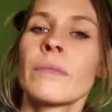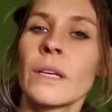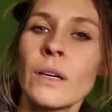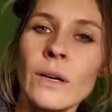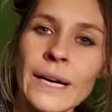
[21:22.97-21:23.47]

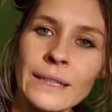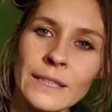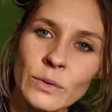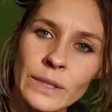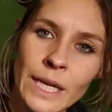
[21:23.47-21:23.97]
All right,
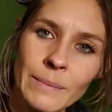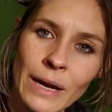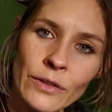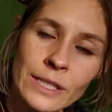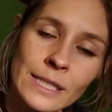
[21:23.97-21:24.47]
this one came
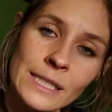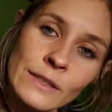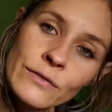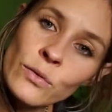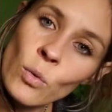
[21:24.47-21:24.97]
out. This is the
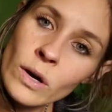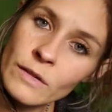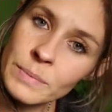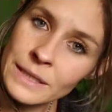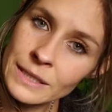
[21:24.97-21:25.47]
Four
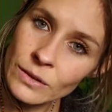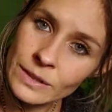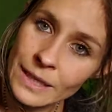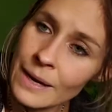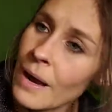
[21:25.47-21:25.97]
of Pentacles.
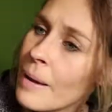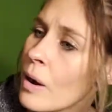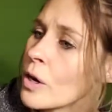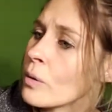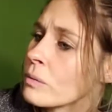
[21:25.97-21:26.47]
And
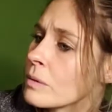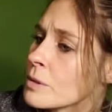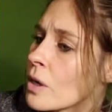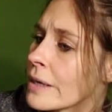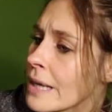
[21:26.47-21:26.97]
oh no, I'm
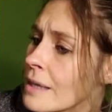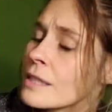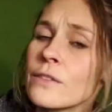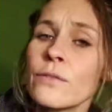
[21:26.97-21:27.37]
sorry. Yeah, that's the